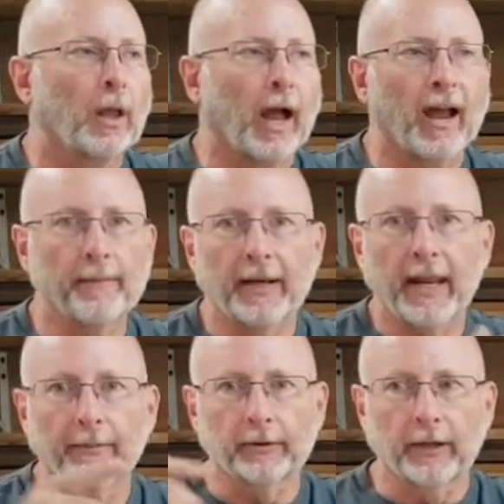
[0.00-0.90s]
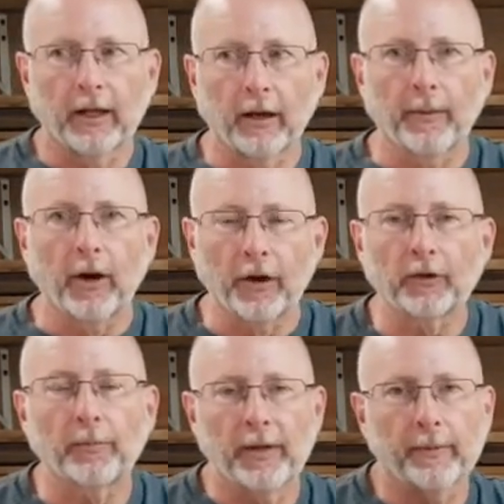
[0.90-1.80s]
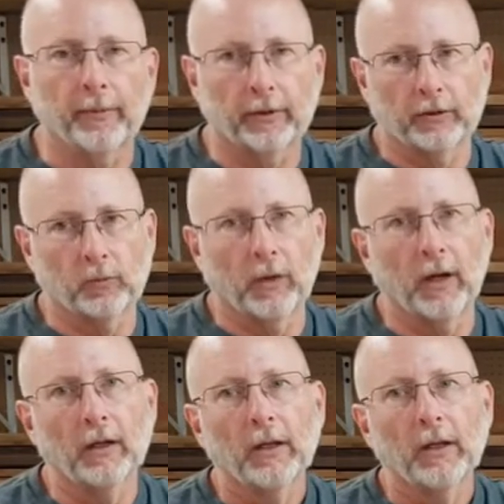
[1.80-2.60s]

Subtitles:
I've been able to help other people as well.